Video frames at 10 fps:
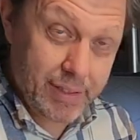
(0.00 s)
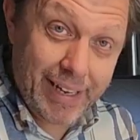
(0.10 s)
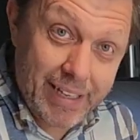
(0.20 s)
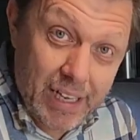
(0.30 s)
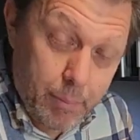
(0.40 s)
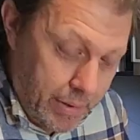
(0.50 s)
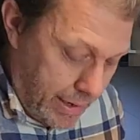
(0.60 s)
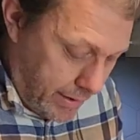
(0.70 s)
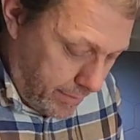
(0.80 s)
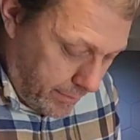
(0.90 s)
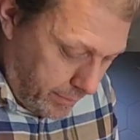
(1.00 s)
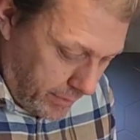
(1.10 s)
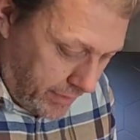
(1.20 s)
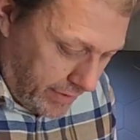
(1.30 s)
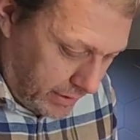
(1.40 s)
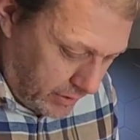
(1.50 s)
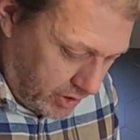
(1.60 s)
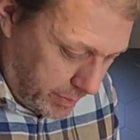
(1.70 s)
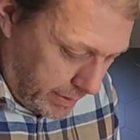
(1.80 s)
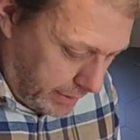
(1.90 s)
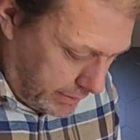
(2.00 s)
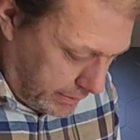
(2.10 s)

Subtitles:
take up that vacant space.